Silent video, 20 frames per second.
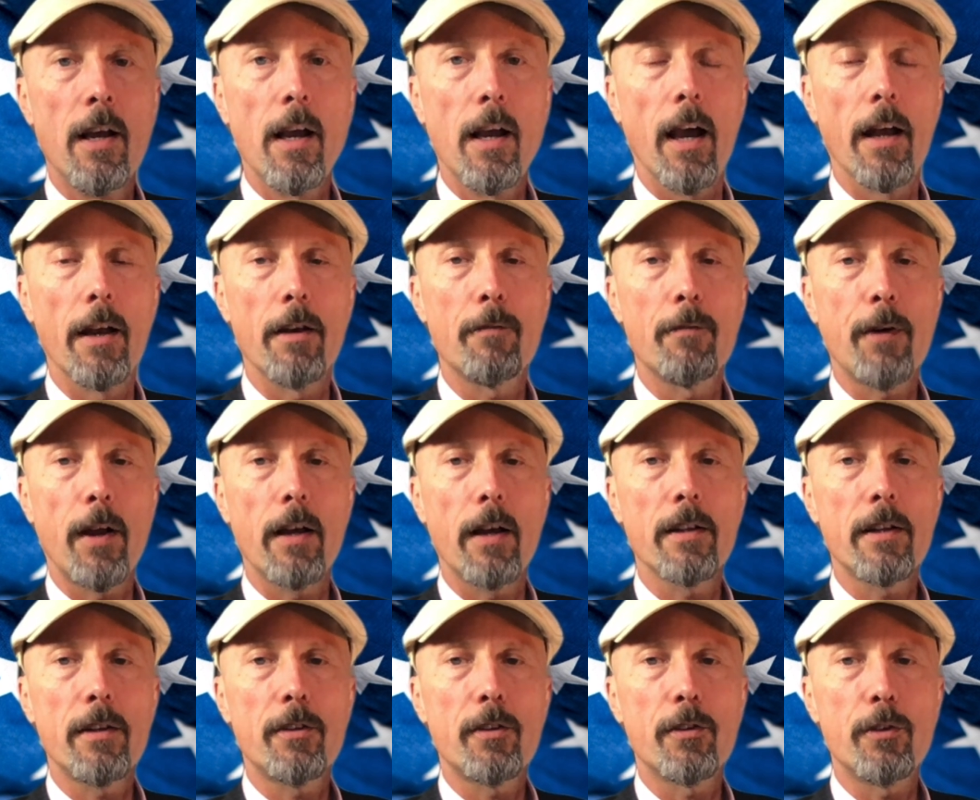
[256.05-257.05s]
And in
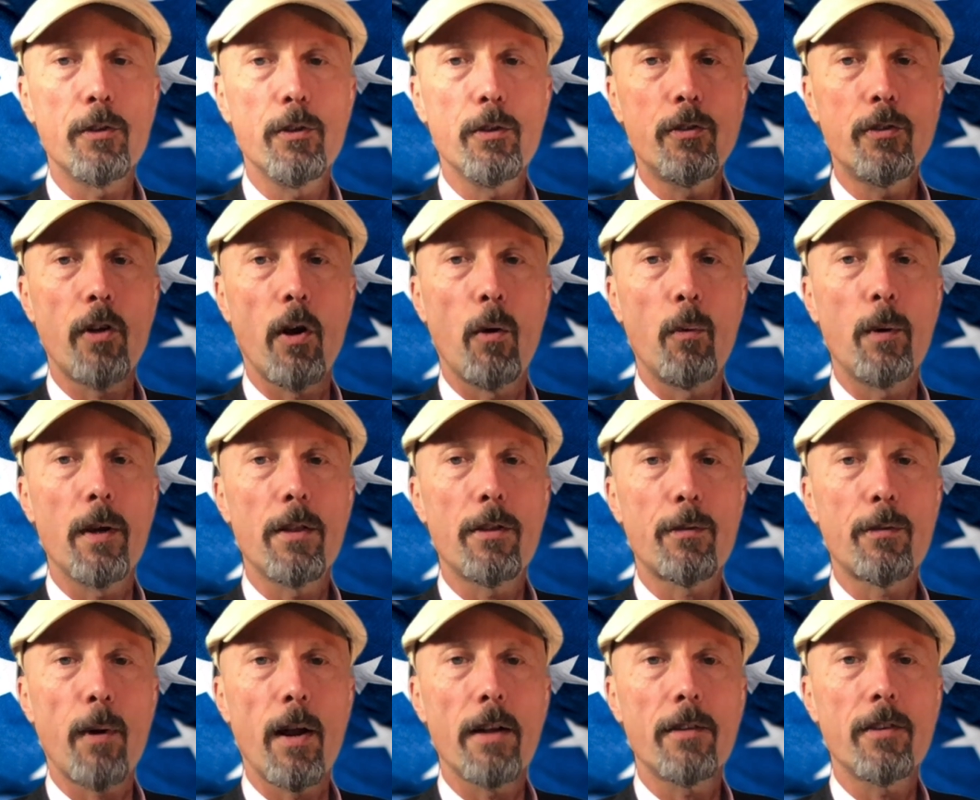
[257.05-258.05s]
failing to do so, we
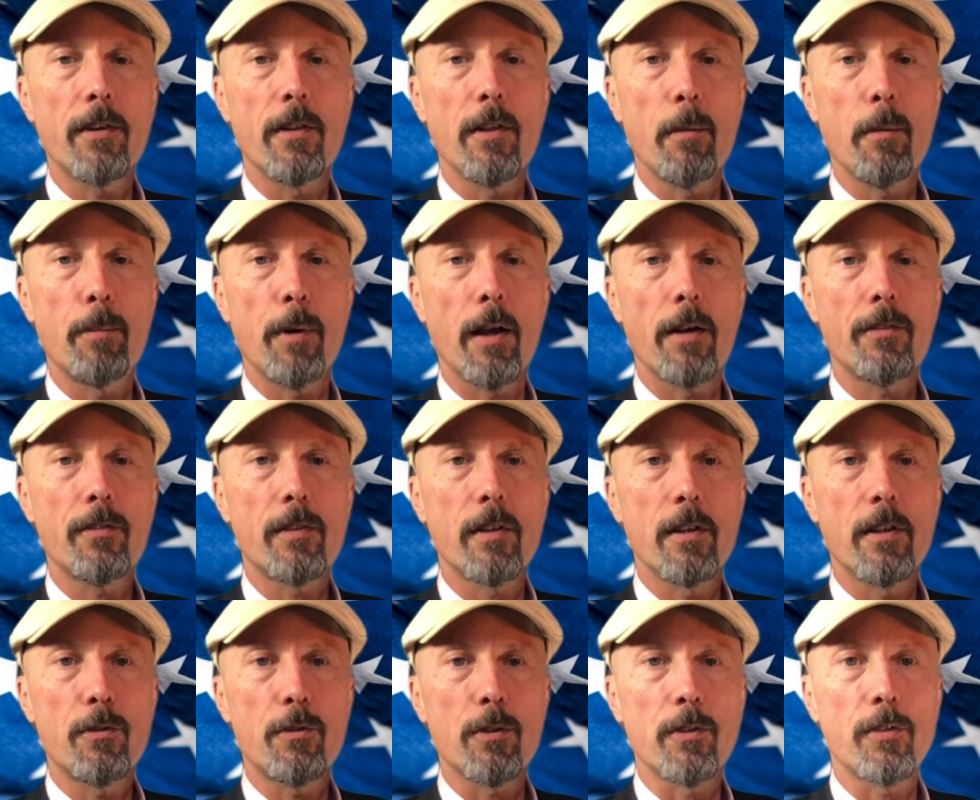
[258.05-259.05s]
threaten the best
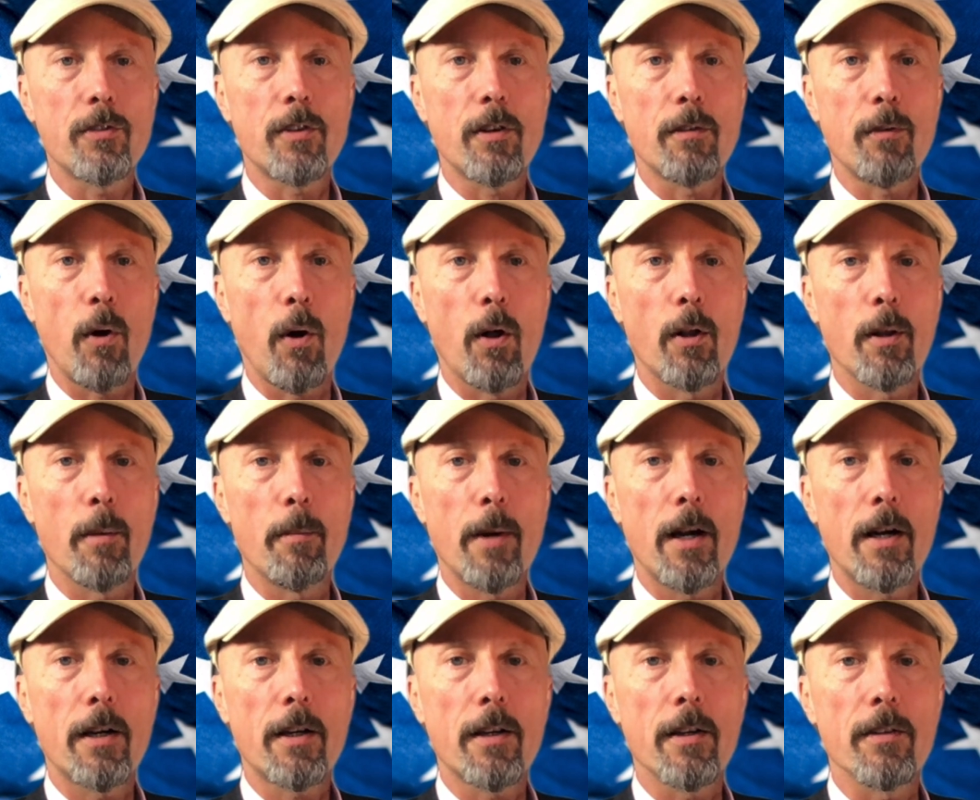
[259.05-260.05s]
interest of all
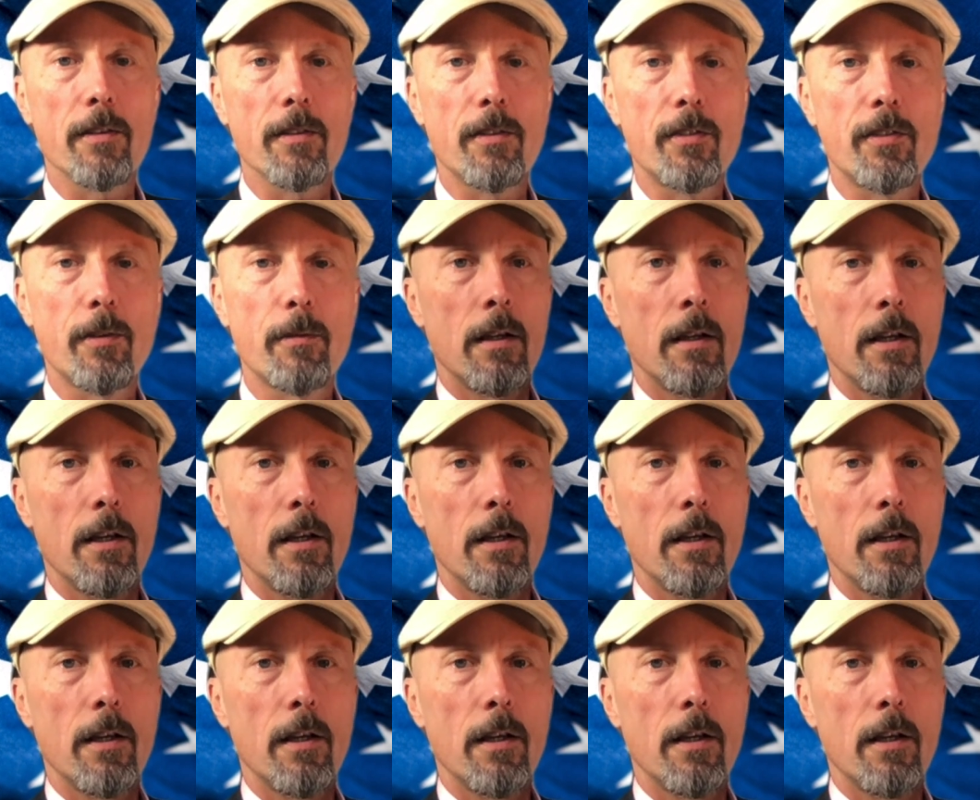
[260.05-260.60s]
Americans.